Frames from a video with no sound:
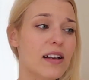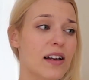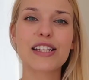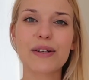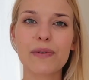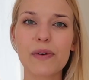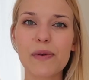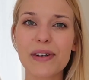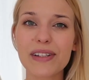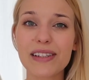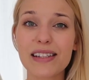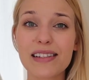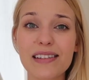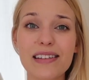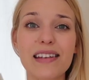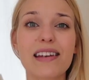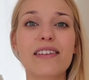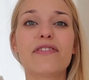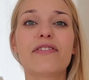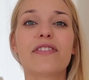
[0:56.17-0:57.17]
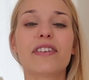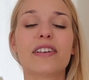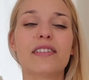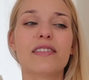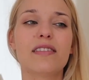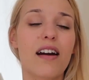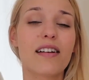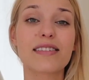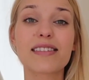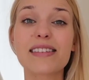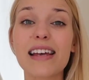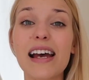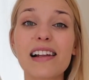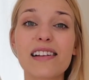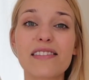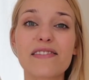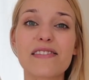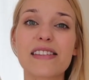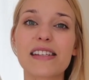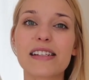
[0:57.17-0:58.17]
So we wanted to give
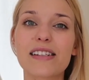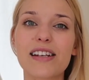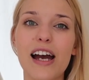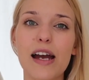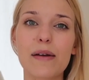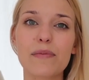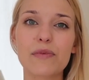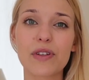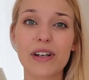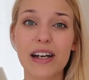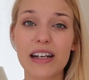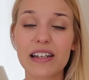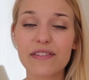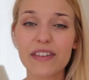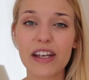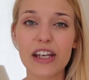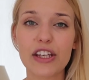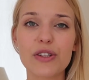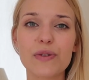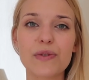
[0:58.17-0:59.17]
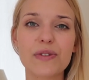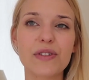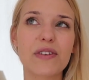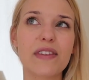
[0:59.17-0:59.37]
ourselves the time to kind of get used